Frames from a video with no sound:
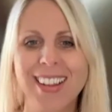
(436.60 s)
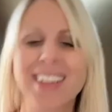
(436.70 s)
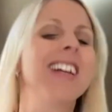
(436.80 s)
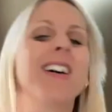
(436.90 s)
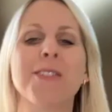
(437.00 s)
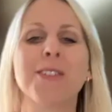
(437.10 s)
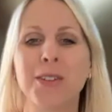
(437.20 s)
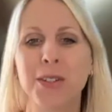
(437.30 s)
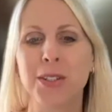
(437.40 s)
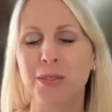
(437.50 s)
Now, for
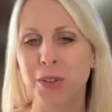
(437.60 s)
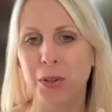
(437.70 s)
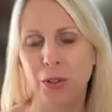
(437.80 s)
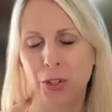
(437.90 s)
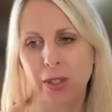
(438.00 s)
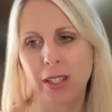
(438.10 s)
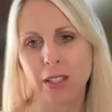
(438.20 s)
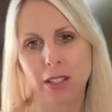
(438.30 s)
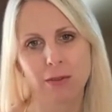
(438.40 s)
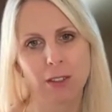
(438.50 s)
those of you who joined
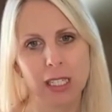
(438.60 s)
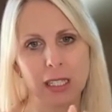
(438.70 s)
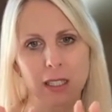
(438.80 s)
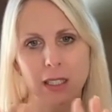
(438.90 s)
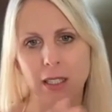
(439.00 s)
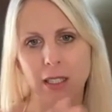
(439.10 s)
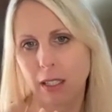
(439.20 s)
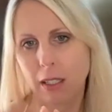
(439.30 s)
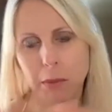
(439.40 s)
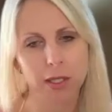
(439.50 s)
us for the
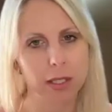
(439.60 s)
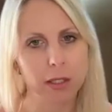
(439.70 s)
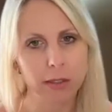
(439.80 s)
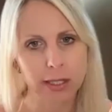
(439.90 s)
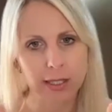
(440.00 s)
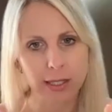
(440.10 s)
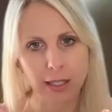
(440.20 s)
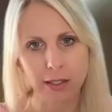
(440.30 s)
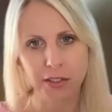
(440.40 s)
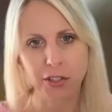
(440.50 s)
Interstellum series
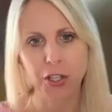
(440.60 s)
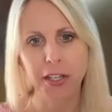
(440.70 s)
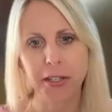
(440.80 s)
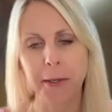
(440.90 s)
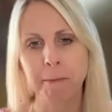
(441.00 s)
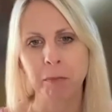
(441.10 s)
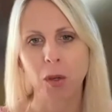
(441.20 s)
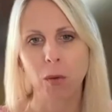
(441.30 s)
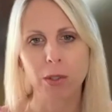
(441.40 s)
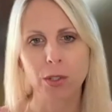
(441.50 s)
last year,
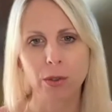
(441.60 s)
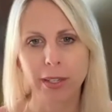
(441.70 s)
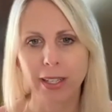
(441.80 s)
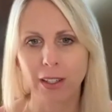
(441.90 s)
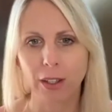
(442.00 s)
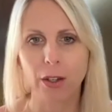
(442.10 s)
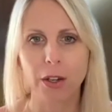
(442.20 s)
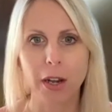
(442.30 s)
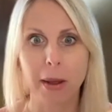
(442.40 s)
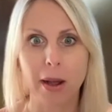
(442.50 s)
we were talking a
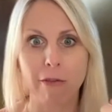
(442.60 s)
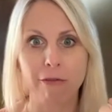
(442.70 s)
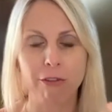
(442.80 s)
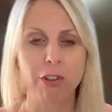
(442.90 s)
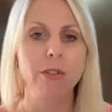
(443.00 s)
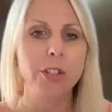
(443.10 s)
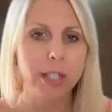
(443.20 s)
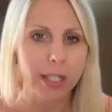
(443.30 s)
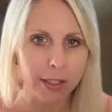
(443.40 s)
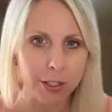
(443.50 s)
lot about fusion
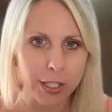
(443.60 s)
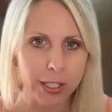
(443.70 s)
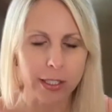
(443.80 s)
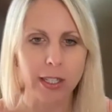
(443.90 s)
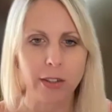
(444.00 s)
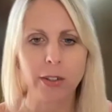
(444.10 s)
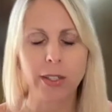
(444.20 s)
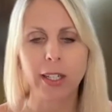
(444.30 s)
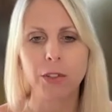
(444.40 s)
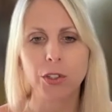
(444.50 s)
energy and how you
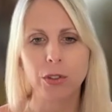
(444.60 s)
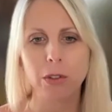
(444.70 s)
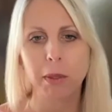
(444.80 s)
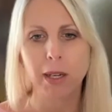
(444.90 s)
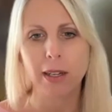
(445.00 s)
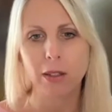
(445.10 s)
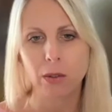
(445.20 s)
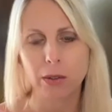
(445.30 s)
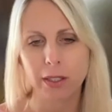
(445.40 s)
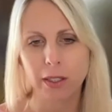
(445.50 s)
have two
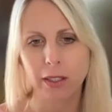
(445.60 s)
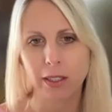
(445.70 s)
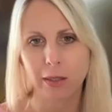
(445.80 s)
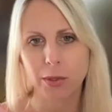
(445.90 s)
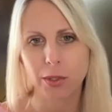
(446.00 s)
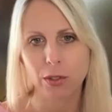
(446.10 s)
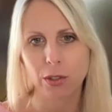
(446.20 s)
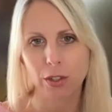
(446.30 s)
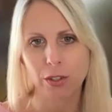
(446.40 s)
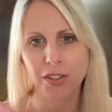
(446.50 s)
particles that can come so
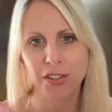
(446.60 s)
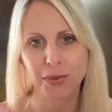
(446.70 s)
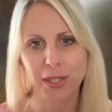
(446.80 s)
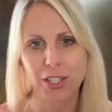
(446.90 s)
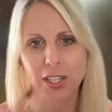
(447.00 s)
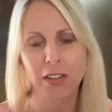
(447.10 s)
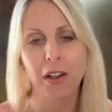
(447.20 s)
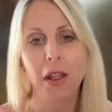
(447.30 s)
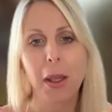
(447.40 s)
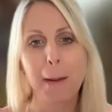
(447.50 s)
close to each
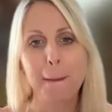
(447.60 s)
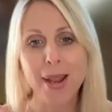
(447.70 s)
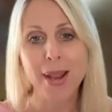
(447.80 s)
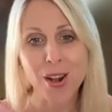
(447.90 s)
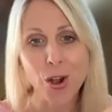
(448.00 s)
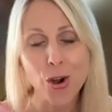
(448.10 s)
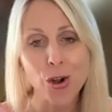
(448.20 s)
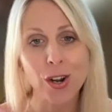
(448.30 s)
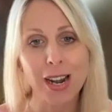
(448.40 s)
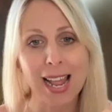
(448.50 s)
other, but
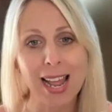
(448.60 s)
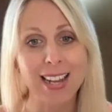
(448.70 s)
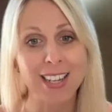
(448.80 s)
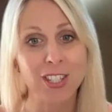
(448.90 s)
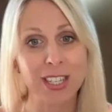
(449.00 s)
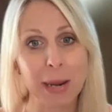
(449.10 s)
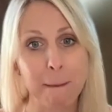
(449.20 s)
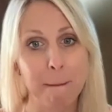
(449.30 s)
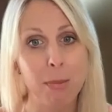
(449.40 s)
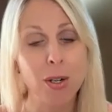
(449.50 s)
not actually
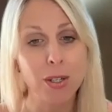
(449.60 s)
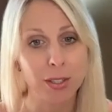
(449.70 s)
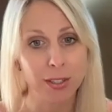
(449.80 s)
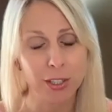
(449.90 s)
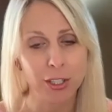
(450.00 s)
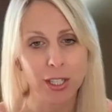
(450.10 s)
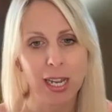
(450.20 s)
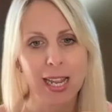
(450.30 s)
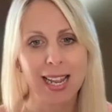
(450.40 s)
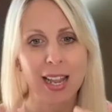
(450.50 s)
merge.
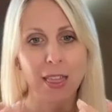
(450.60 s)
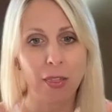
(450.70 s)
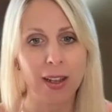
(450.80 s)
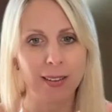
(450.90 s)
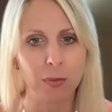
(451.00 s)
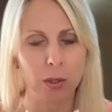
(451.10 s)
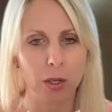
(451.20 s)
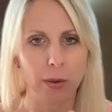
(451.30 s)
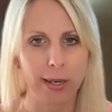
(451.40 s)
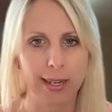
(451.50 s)
And that's what
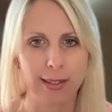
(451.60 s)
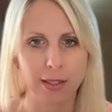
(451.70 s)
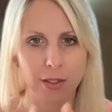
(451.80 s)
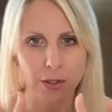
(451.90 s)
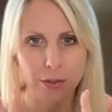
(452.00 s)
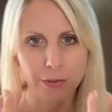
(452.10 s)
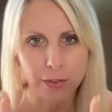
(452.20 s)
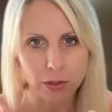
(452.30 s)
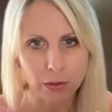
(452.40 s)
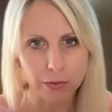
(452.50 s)
creates the new
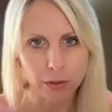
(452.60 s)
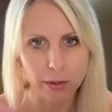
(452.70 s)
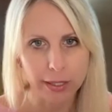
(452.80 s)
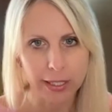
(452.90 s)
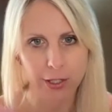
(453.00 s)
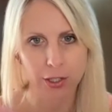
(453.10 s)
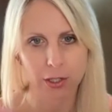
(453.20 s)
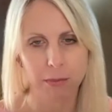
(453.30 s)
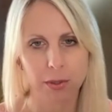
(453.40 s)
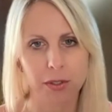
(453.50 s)
field of creation
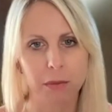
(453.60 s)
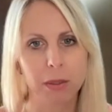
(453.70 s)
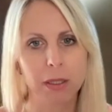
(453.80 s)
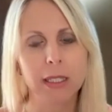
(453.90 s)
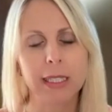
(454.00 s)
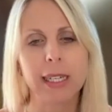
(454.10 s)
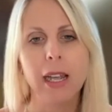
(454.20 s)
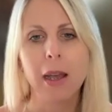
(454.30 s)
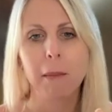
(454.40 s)
and possibility.